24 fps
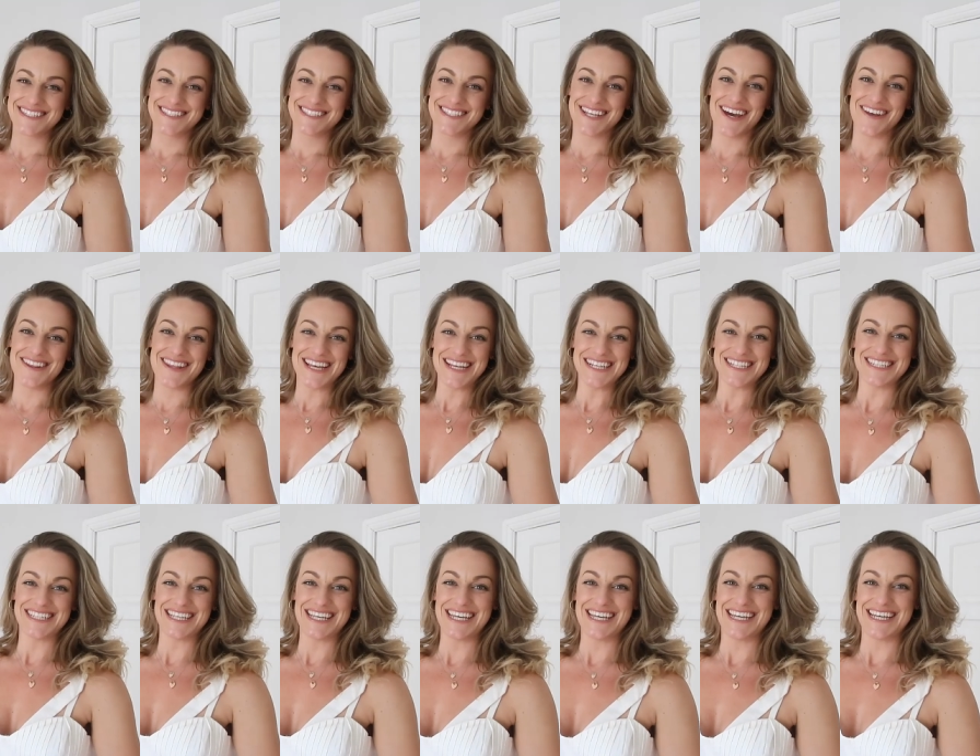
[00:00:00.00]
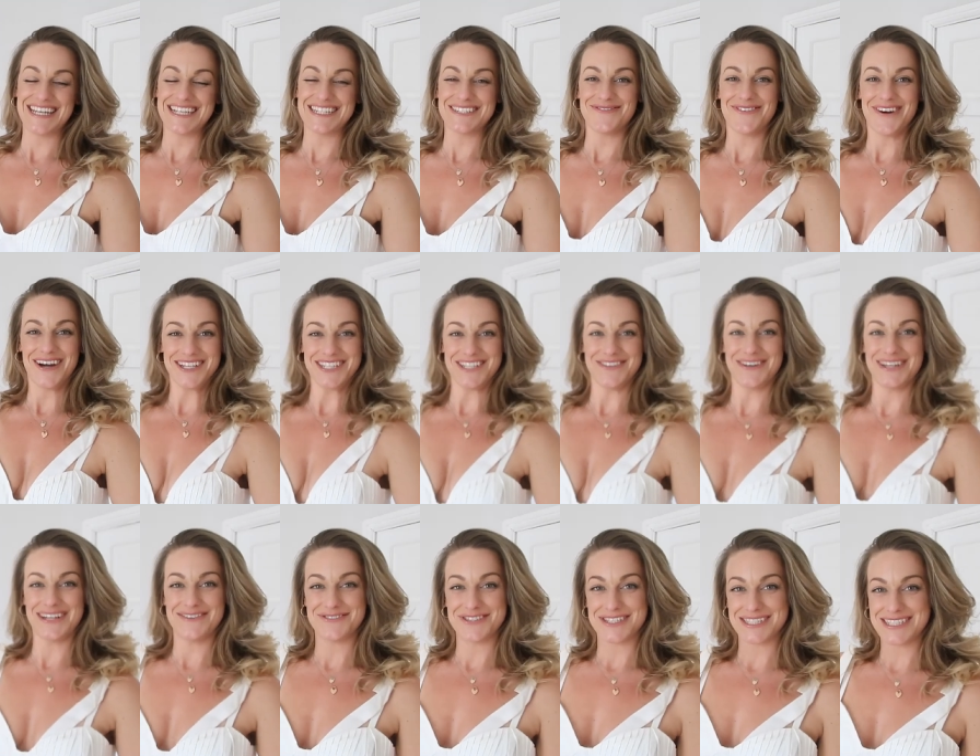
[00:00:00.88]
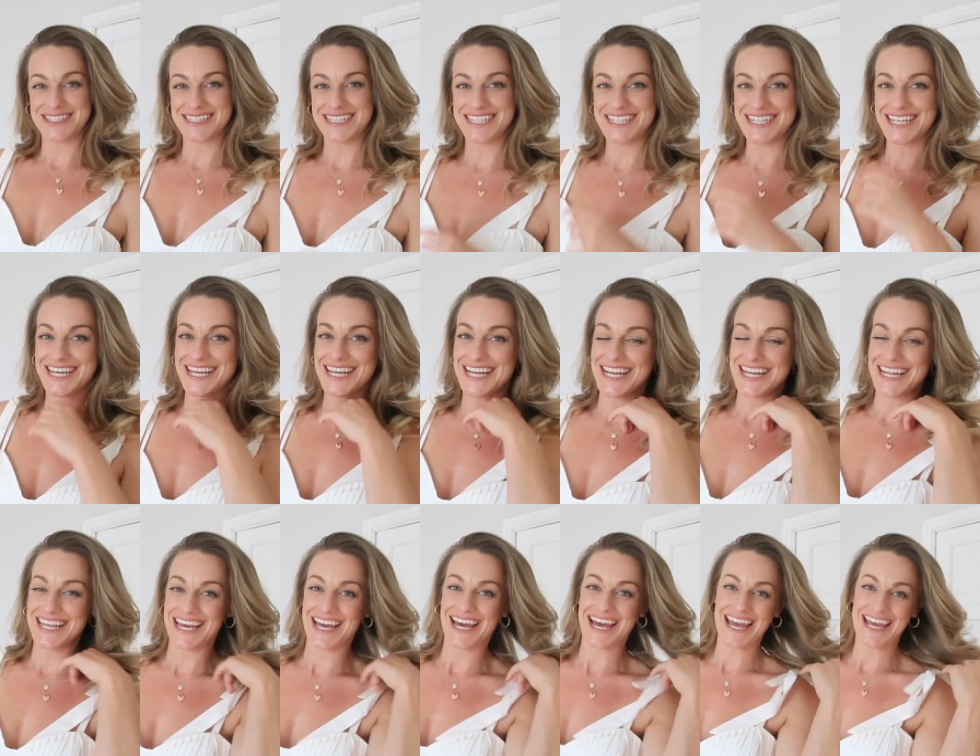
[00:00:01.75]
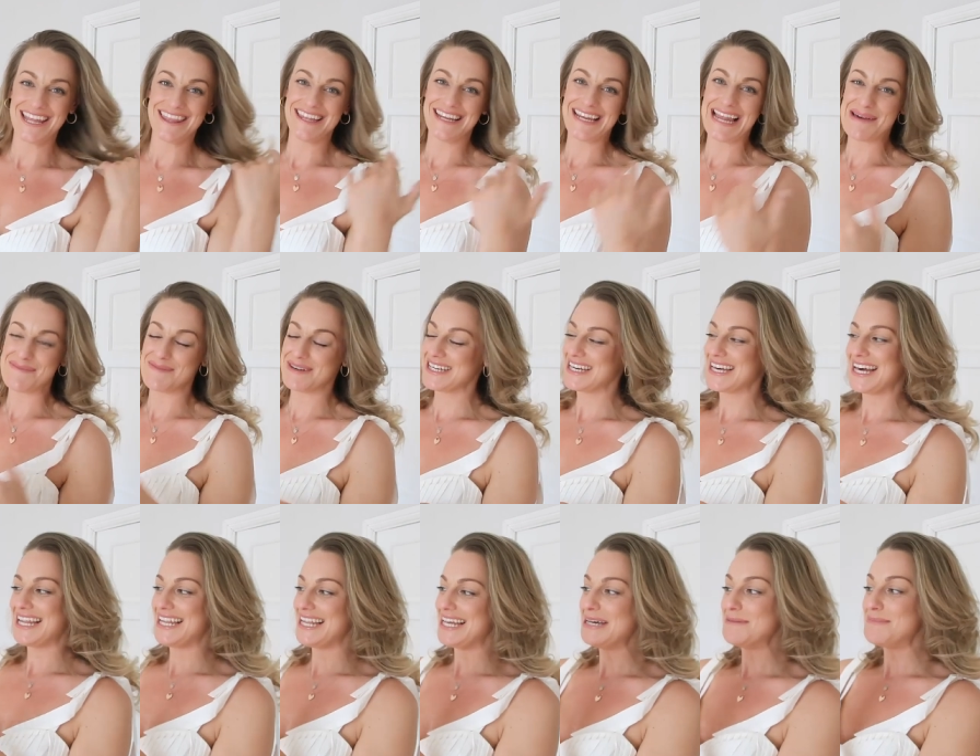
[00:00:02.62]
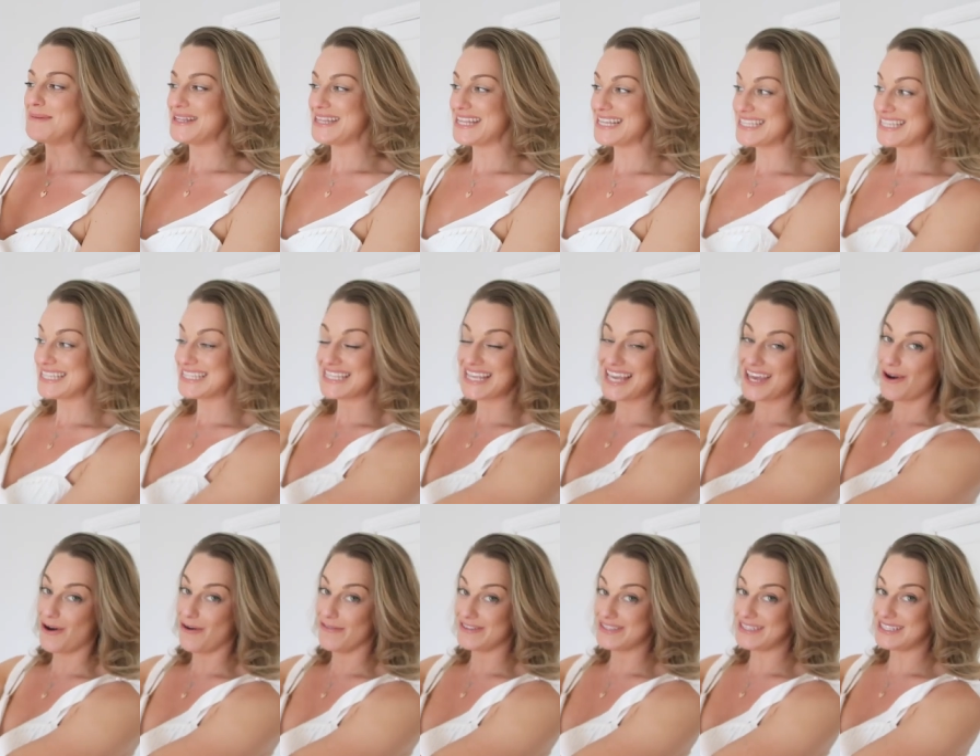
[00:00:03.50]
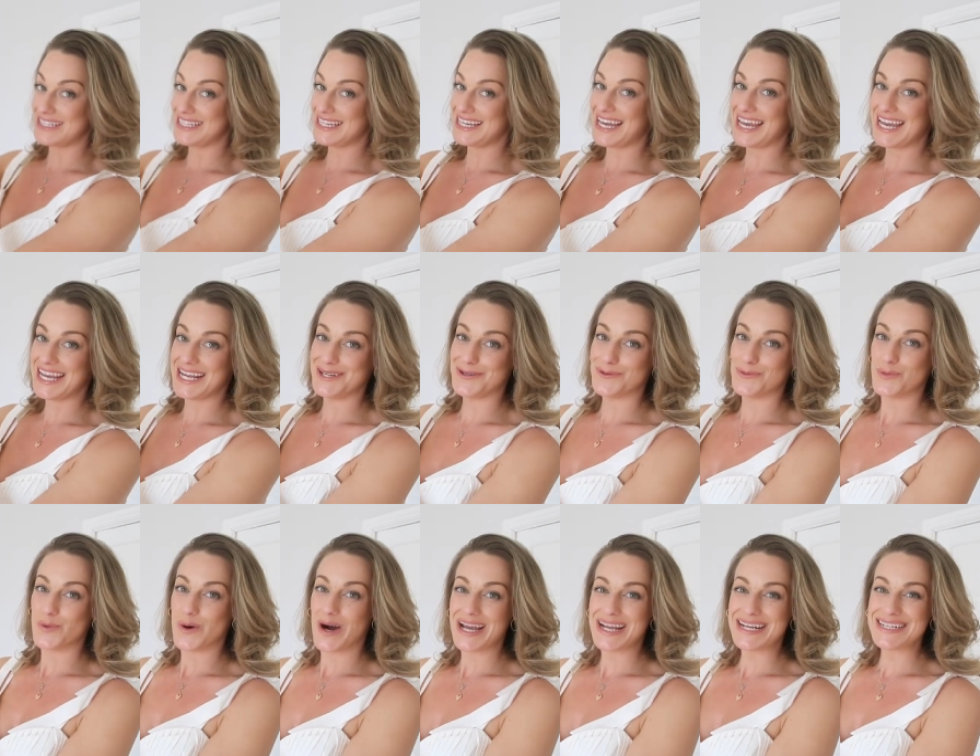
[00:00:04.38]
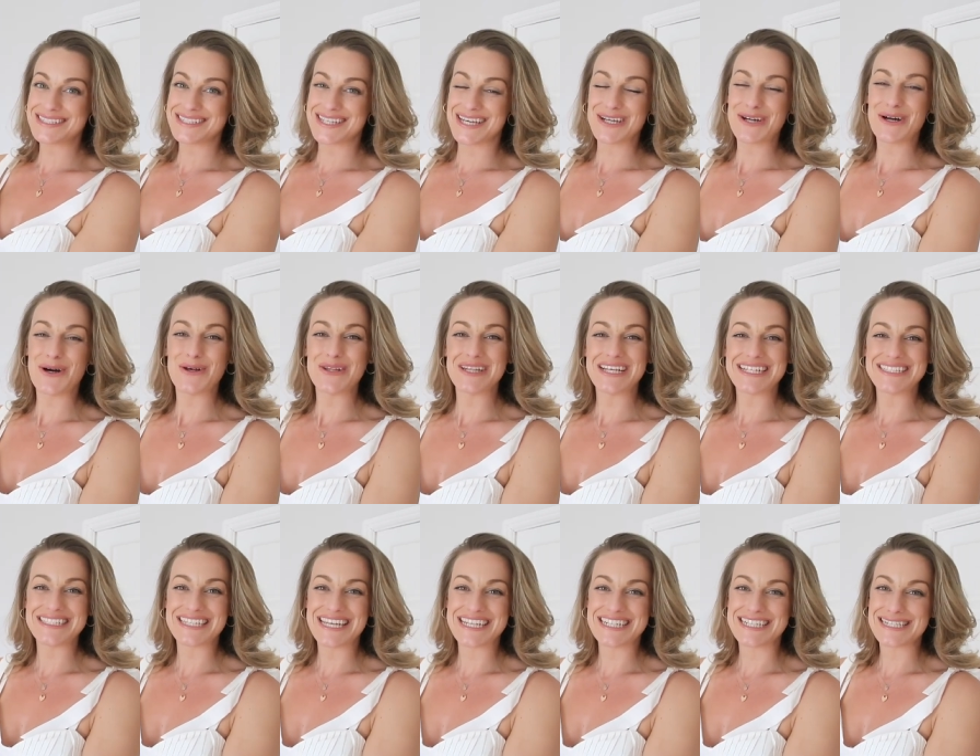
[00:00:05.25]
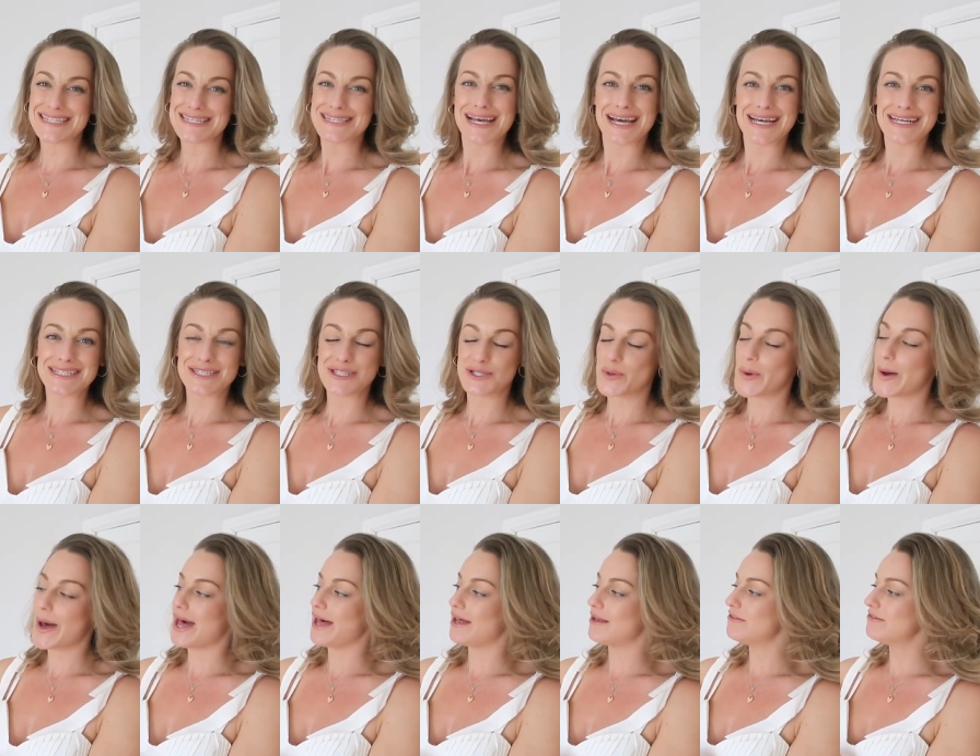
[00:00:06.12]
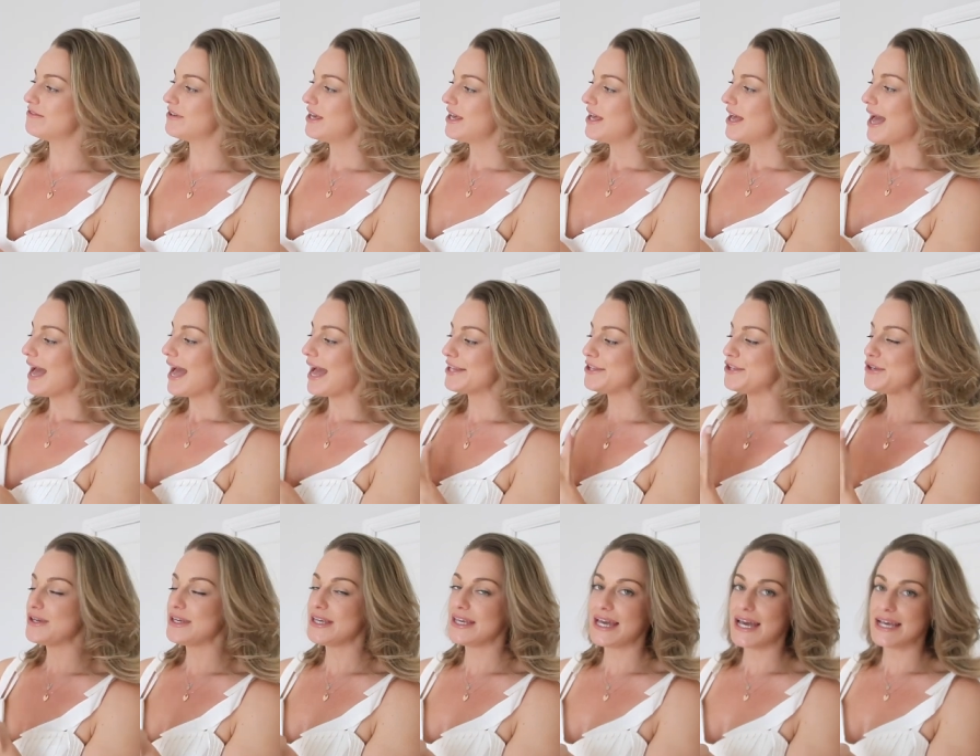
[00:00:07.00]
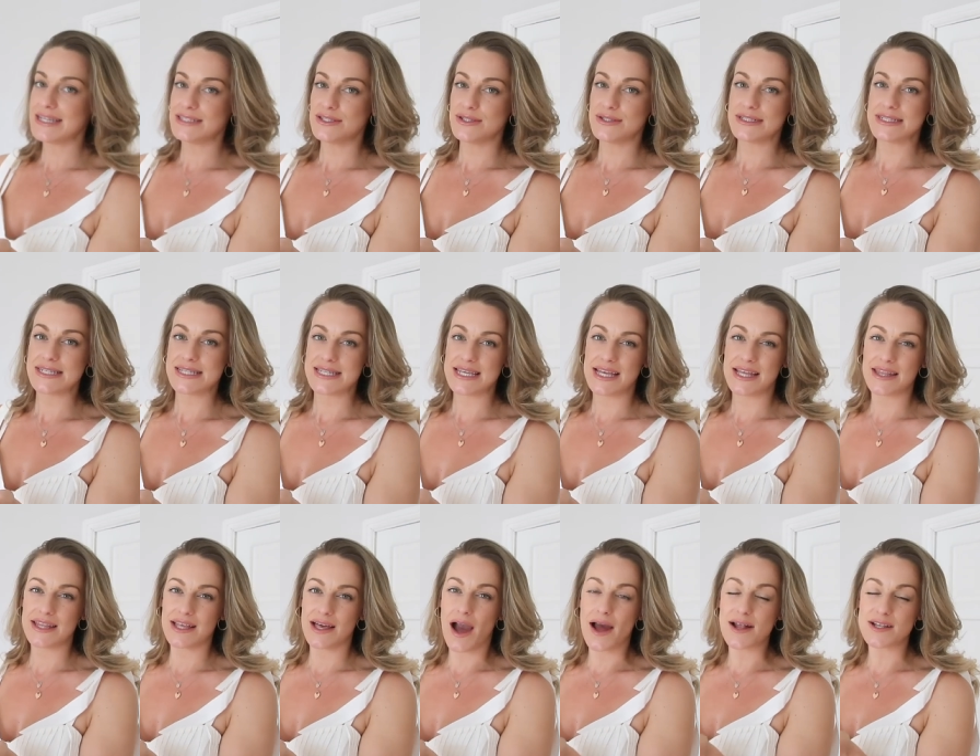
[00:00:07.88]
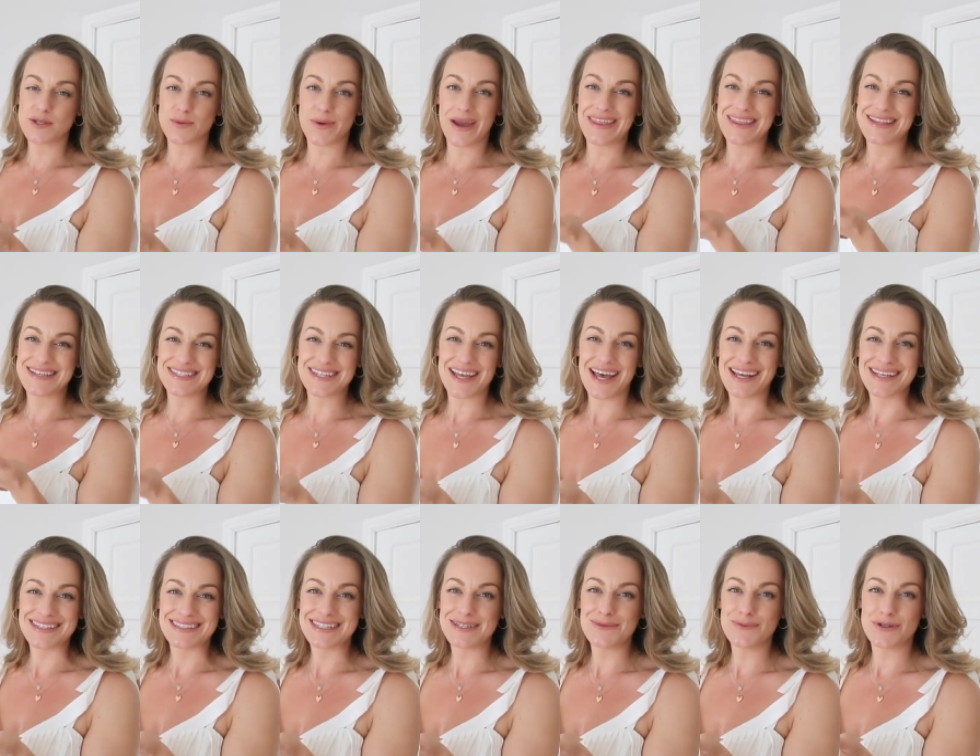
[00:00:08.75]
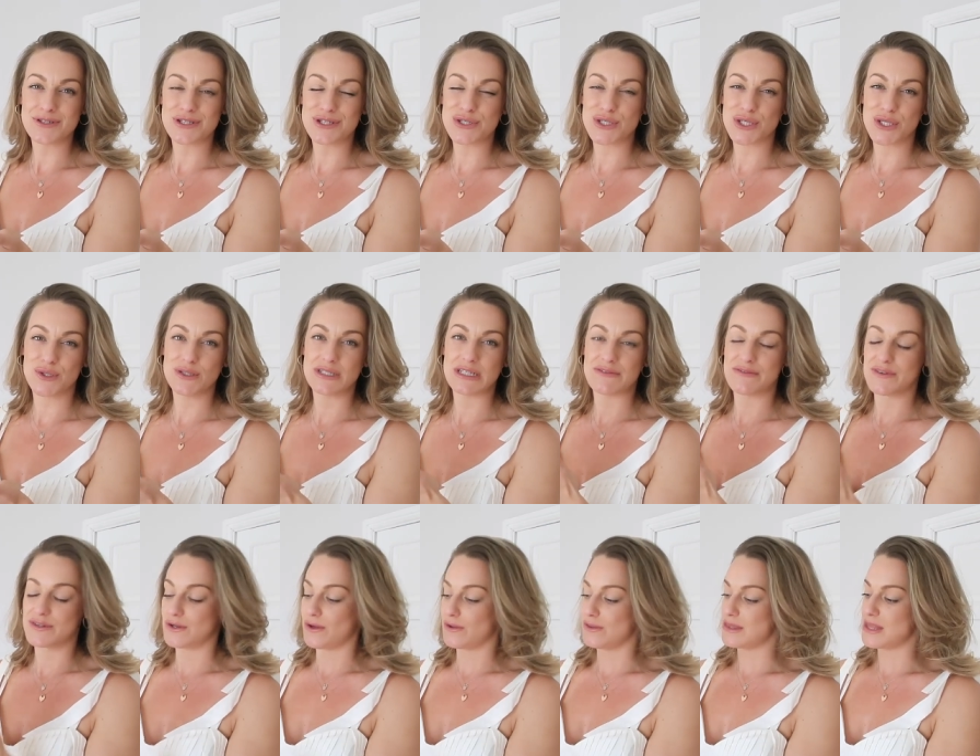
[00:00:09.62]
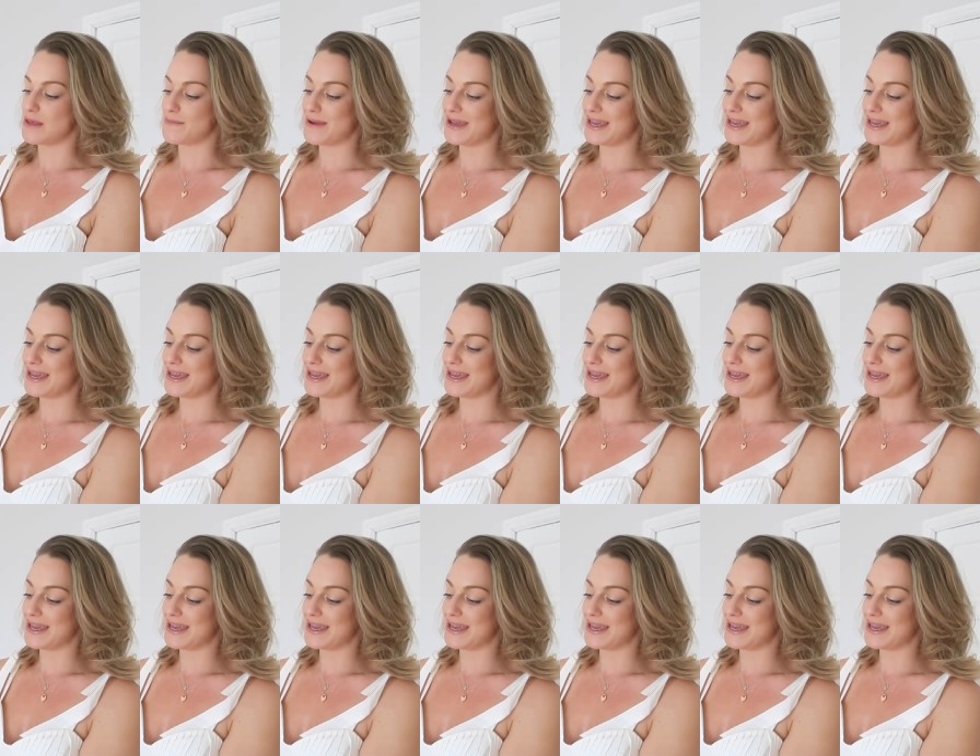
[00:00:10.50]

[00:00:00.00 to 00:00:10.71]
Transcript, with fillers: So this is one you will have just seen earlier in the lemon colour, but this is it obviously in white. I got this in a size twelve, and you can guess, you can see in the cutaway, the sizing wasn't too different on them.